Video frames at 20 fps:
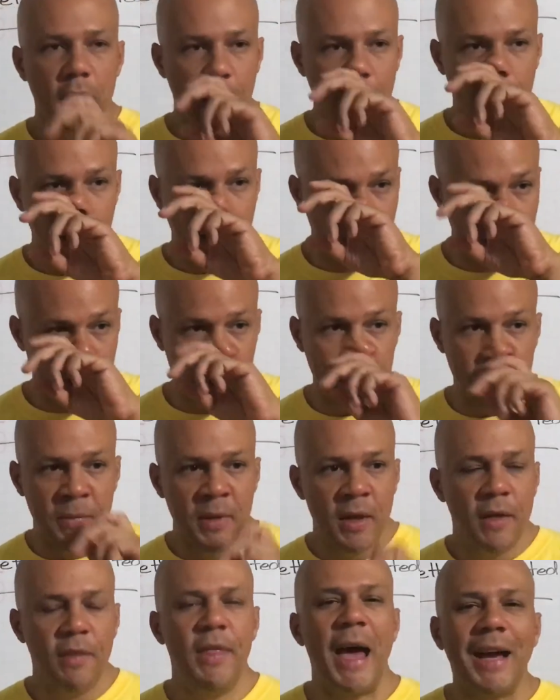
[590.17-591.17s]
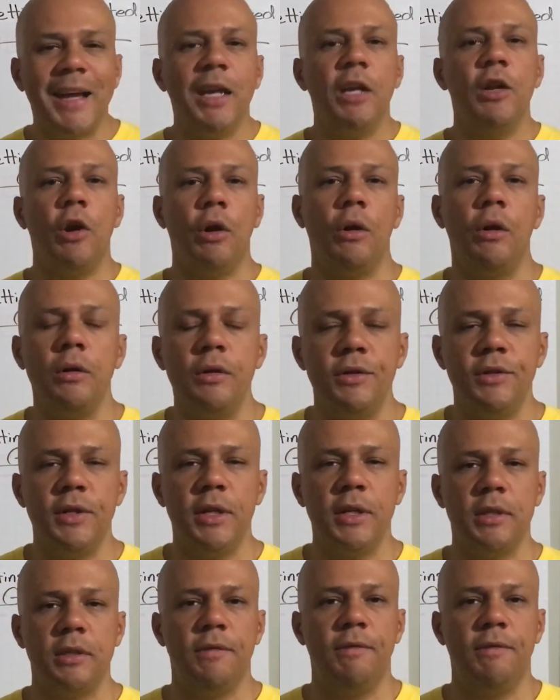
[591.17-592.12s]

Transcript: that can earn 6